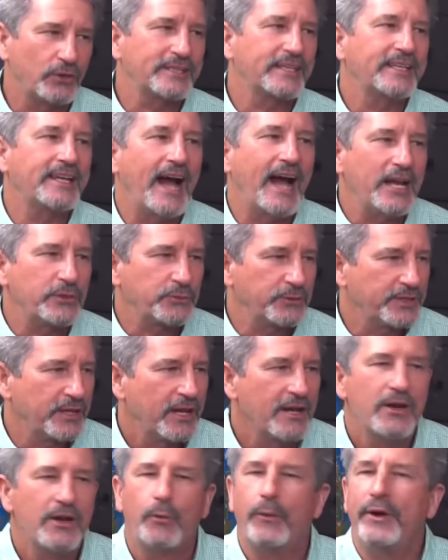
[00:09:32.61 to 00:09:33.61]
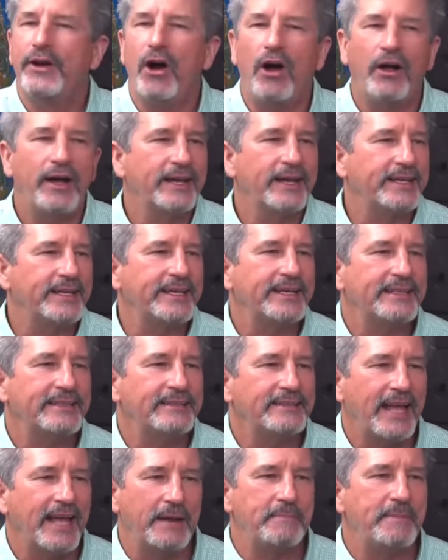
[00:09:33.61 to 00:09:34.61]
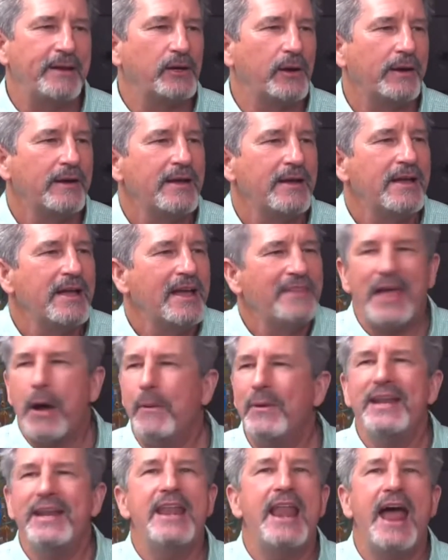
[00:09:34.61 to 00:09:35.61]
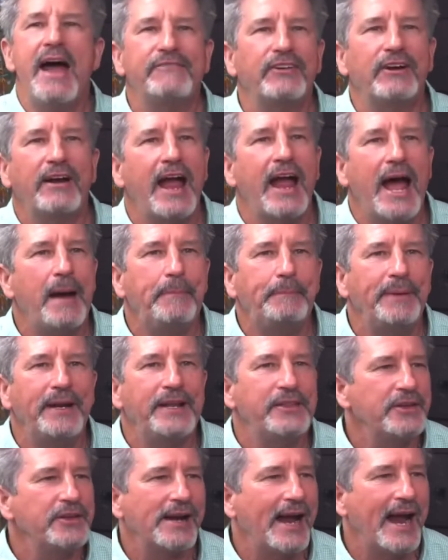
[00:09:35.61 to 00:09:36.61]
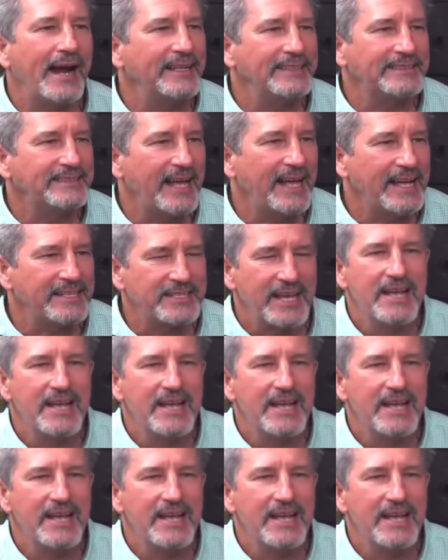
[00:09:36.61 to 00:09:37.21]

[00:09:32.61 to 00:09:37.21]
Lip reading: The guys was. We all had eaten. Had that would never happen in the United States.